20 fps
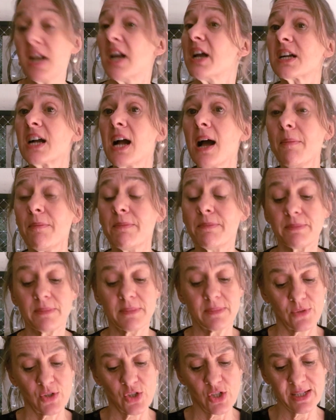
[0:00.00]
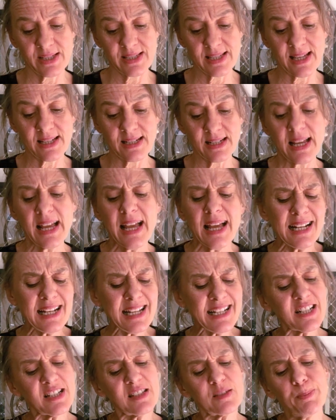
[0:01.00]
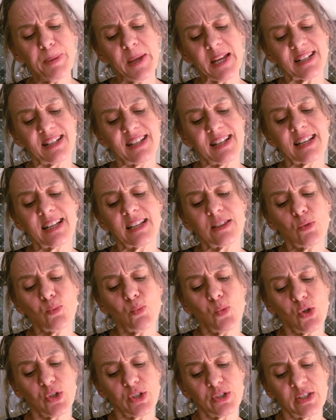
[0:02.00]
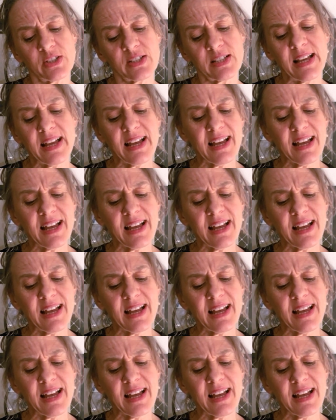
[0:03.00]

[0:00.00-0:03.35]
"Come," she said, "let us picnic in the woods